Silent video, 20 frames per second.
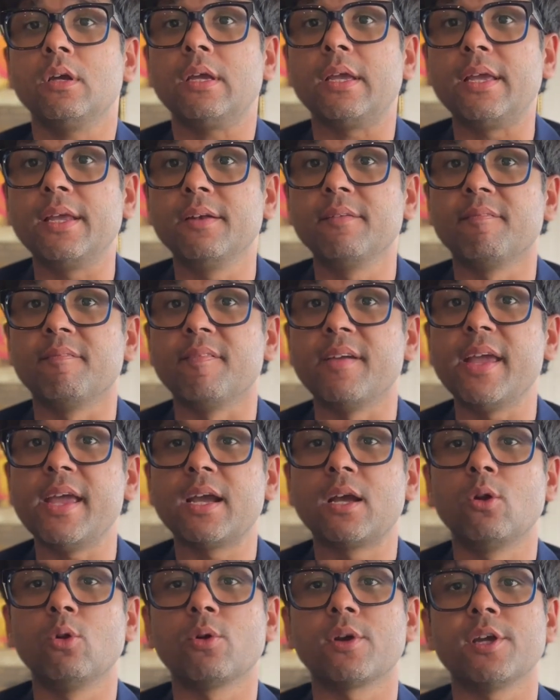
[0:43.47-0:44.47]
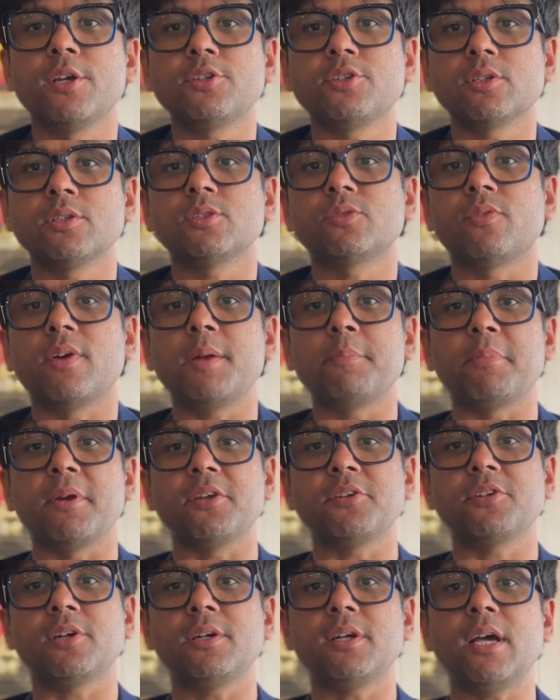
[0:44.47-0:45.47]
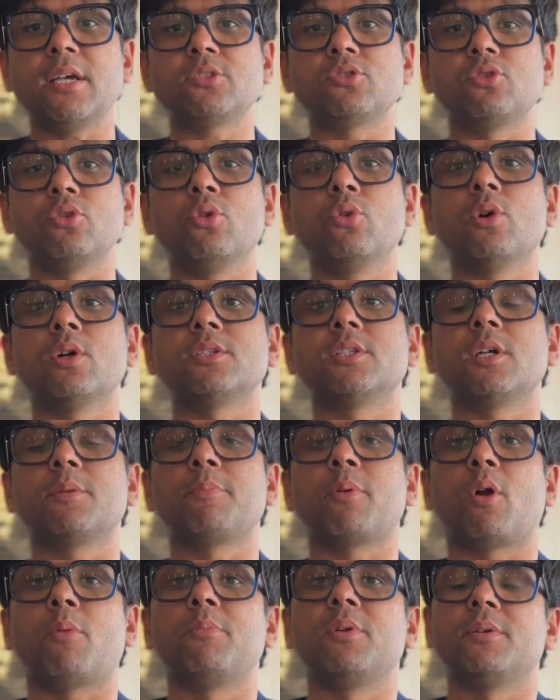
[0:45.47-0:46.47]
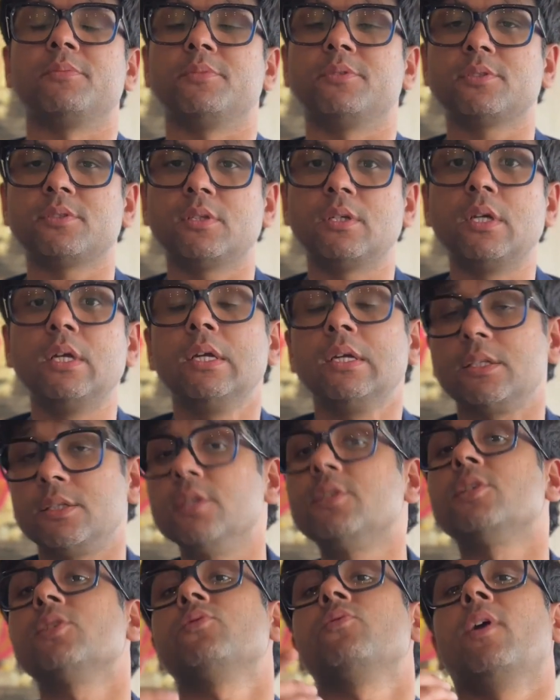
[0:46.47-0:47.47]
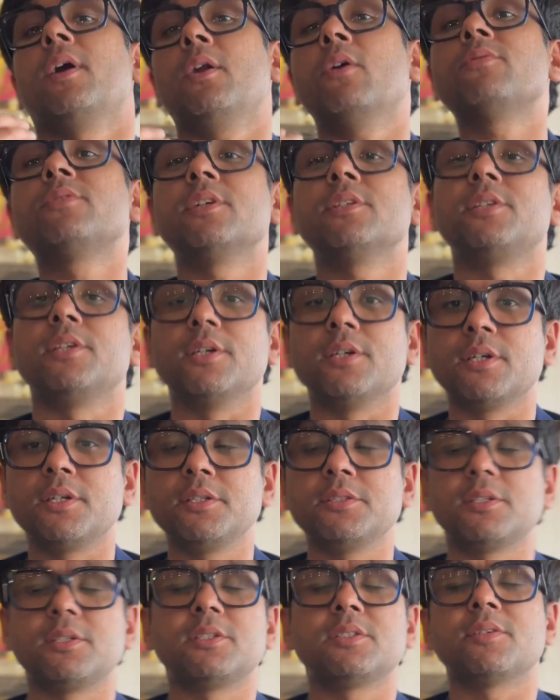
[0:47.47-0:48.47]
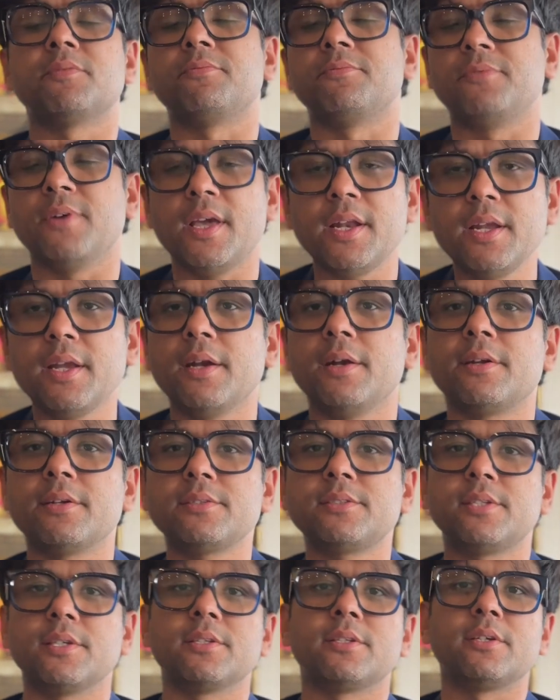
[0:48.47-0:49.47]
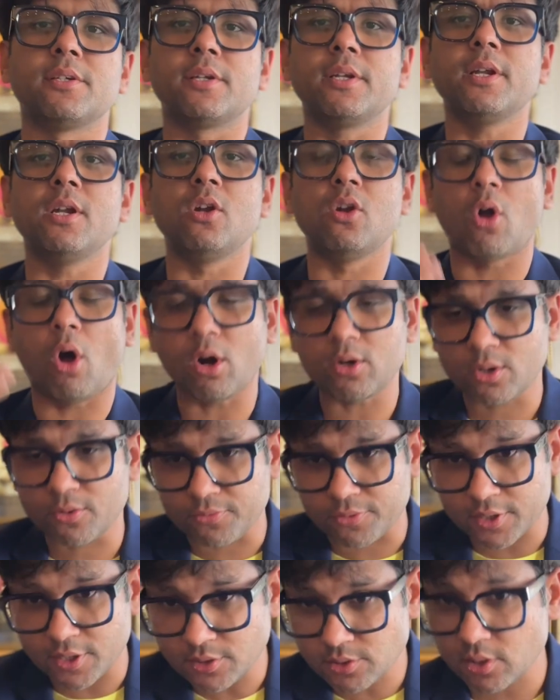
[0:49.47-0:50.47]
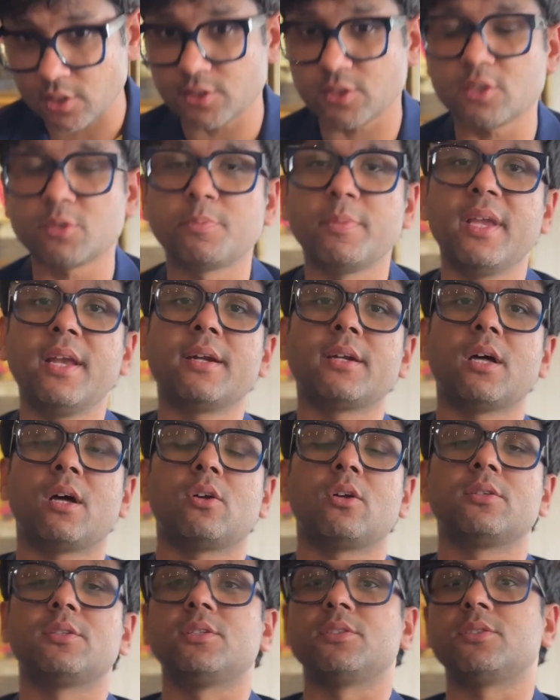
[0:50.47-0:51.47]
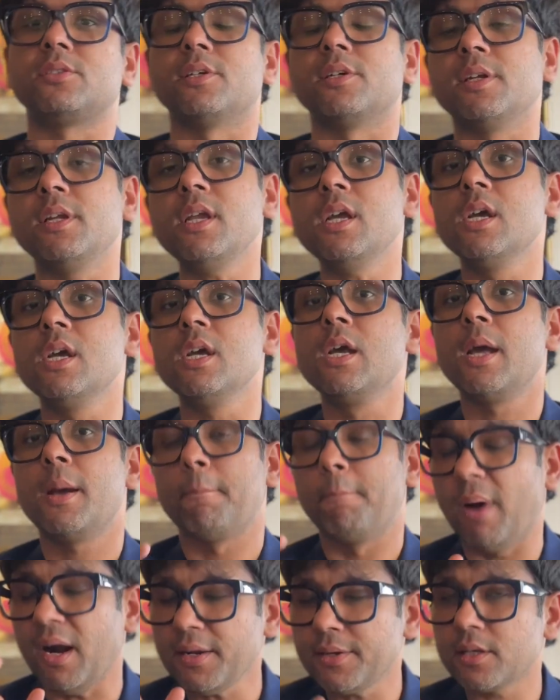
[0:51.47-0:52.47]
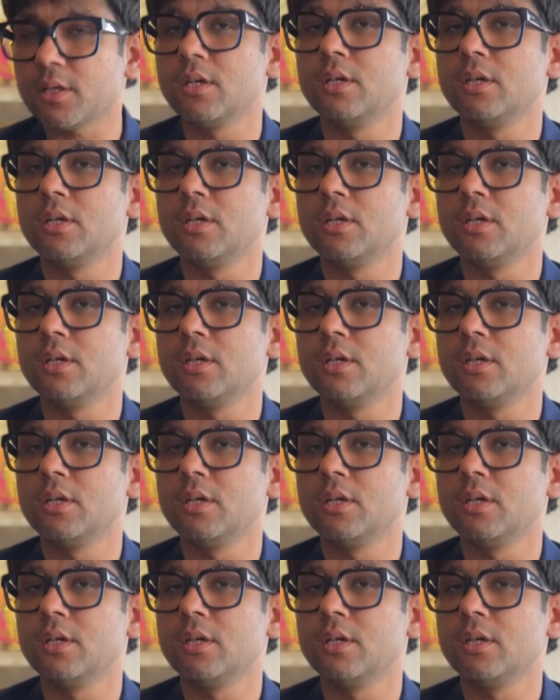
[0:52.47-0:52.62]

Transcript: in vague locations when a patient has no other problems. This is one of the theories. It is a very interesting theory. Lot of research is being done on this theory. But